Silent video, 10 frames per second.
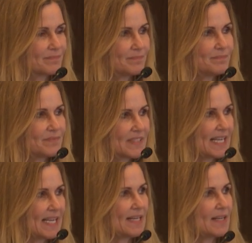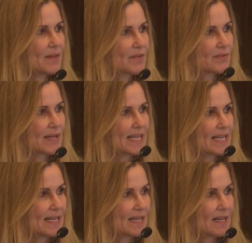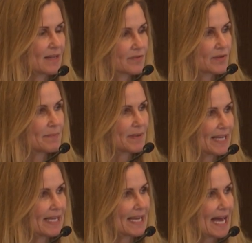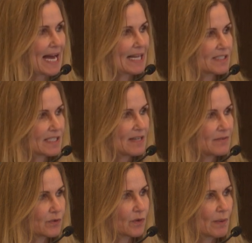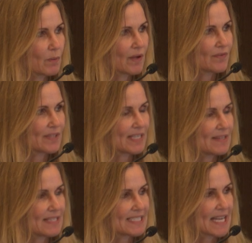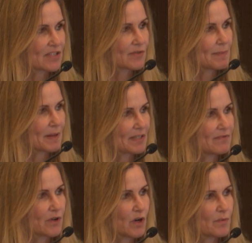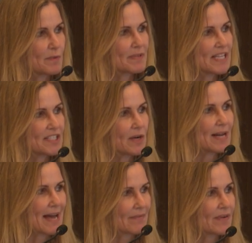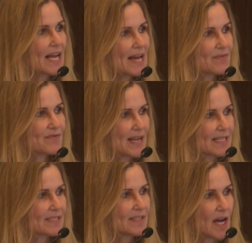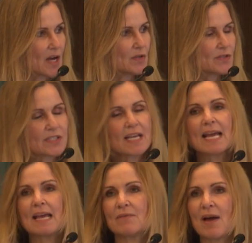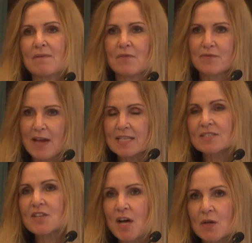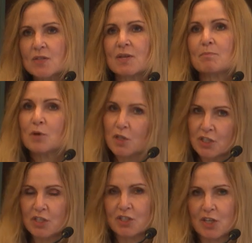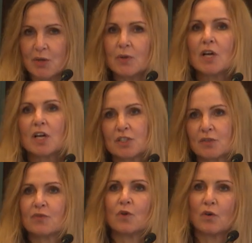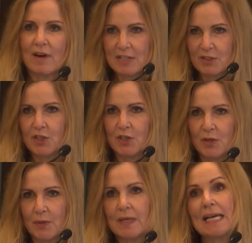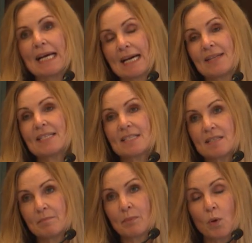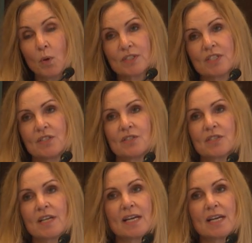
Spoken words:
in 3B and in 4A1, the Sézary blood involvement, but they don't have effaced nodes. If you have effaced nodes, it pushes you to 4A2. And this is an important